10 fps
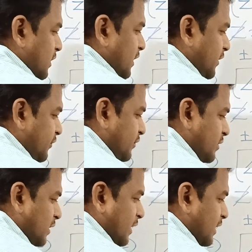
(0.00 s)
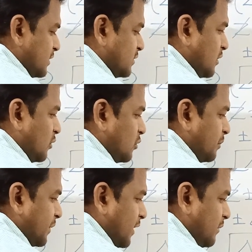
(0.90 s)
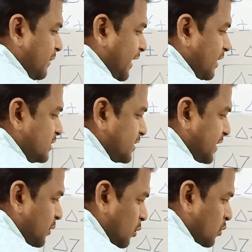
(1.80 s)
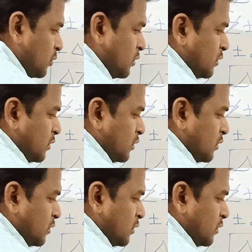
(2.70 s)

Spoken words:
If x equal to p minus q,